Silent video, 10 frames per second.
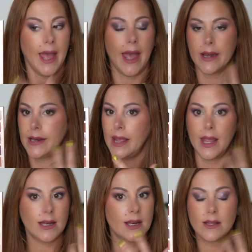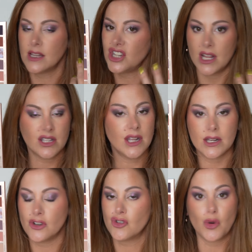And the shades
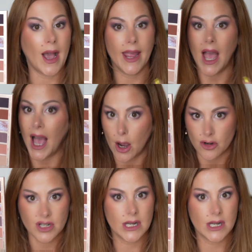didn't dry out.